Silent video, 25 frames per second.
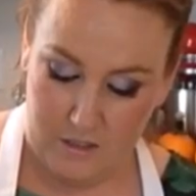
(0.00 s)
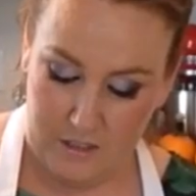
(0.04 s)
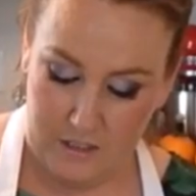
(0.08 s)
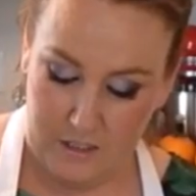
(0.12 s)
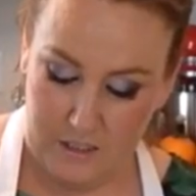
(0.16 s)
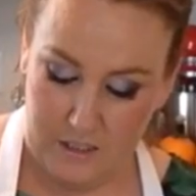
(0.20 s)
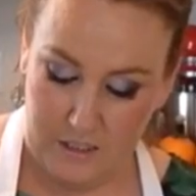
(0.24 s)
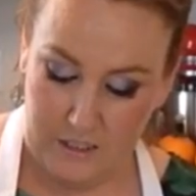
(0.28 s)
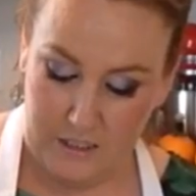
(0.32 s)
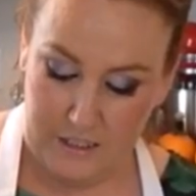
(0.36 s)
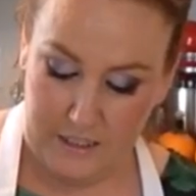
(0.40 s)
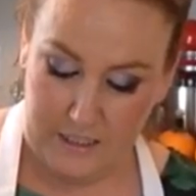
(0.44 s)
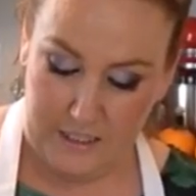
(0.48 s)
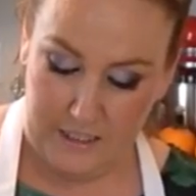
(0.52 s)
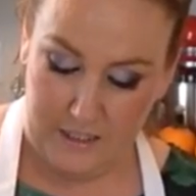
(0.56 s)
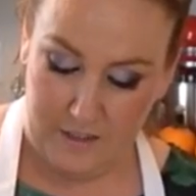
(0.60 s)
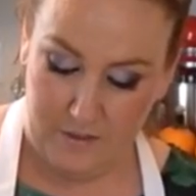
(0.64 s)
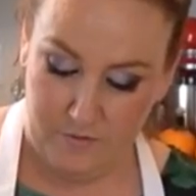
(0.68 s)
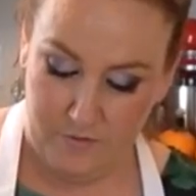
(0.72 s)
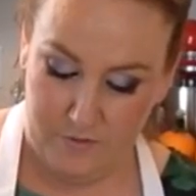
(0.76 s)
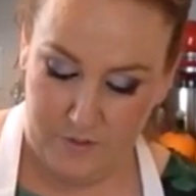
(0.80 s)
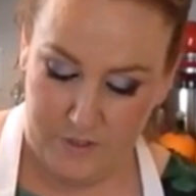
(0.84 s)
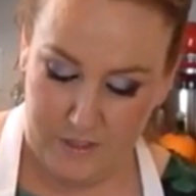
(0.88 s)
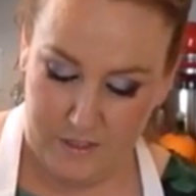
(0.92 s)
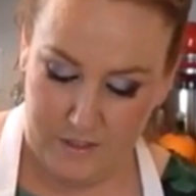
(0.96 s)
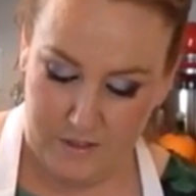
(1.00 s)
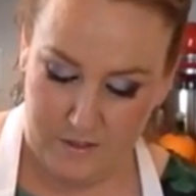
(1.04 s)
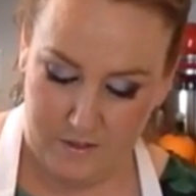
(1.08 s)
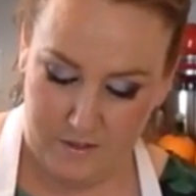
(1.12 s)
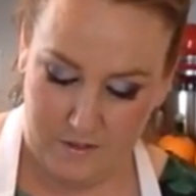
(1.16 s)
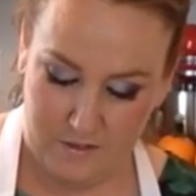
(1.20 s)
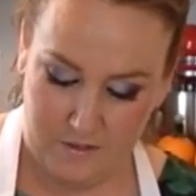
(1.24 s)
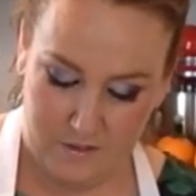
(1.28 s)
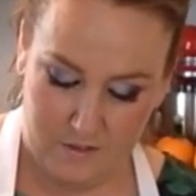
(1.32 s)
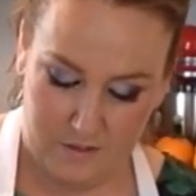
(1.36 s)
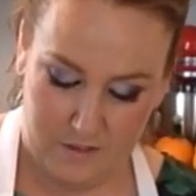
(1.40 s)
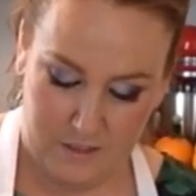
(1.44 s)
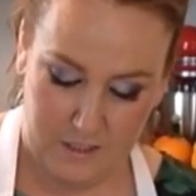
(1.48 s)
little leaves.
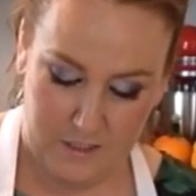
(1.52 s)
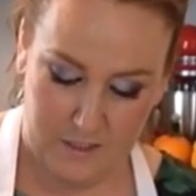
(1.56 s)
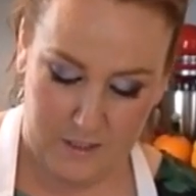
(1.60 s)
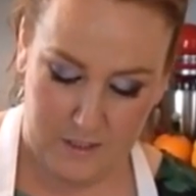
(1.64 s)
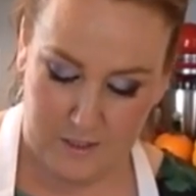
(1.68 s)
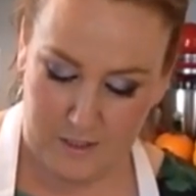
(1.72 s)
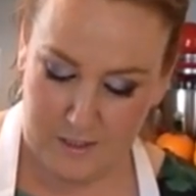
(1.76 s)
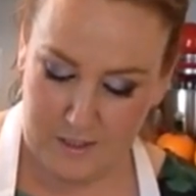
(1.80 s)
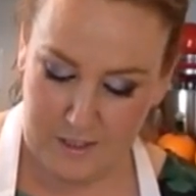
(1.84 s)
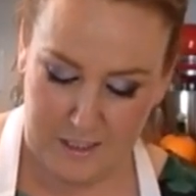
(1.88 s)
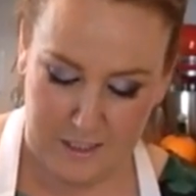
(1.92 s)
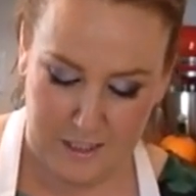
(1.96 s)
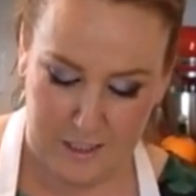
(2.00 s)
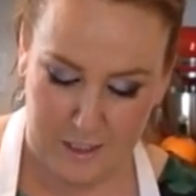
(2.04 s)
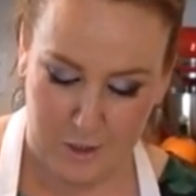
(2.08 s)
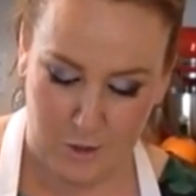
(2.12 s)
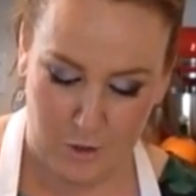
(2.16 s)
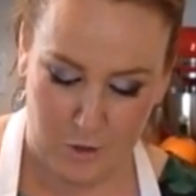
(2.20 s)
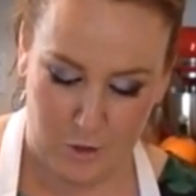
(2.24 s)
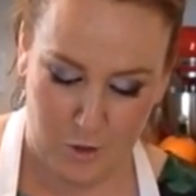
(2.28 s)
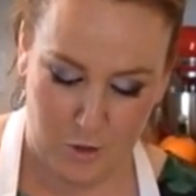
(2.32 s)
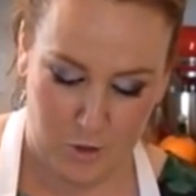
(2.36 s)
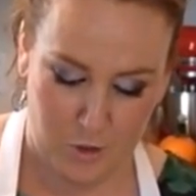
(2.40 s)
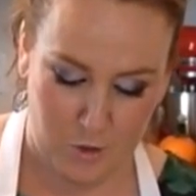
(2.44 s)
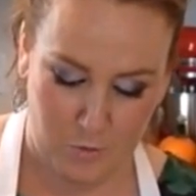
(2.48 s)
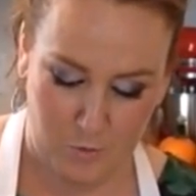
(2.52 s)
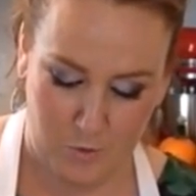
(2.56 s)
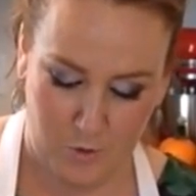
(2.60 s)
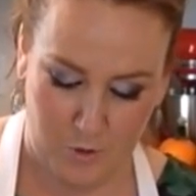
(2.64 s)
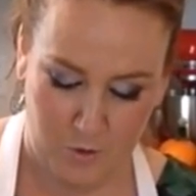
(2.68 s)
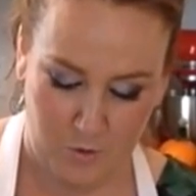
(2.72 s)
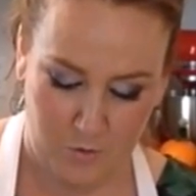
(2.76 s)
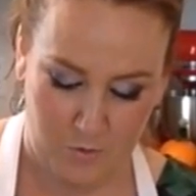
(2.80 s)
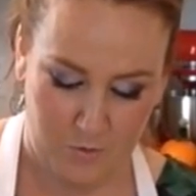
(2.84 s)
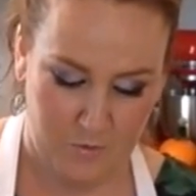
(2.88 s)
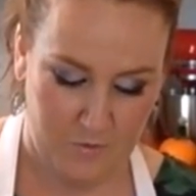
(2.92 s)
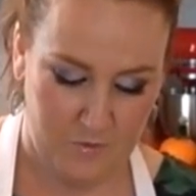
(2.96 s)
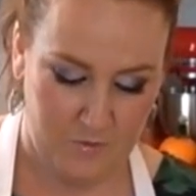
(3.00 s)
This is just too
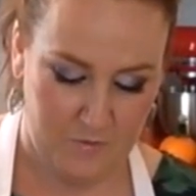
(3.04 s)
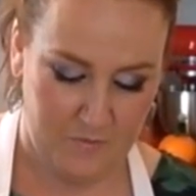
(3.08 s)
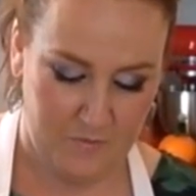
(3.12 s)
cute.